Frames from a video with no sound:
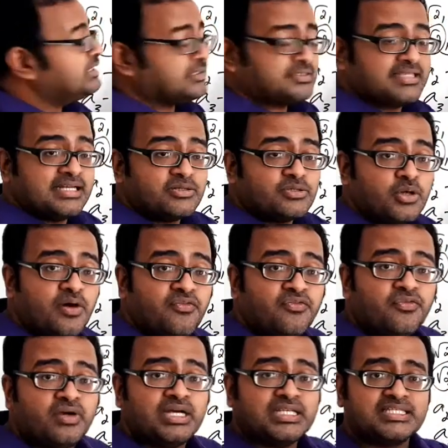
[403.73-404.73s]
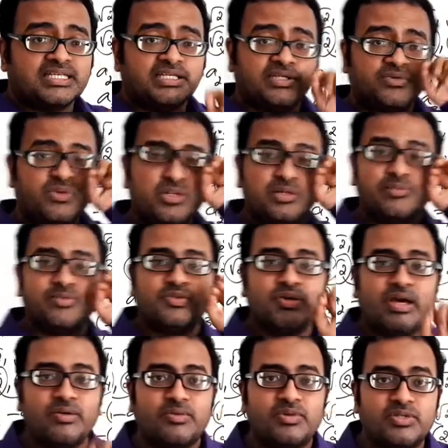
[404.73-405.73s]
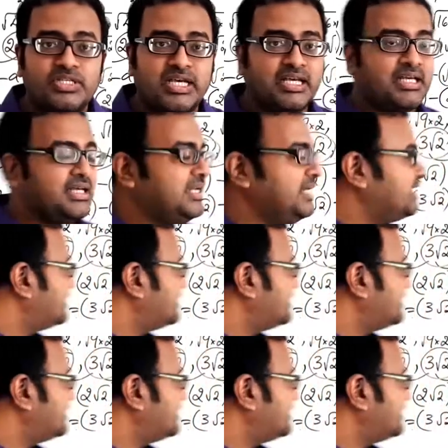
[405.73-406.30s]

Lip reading: set of consecutive terms you have to check. Let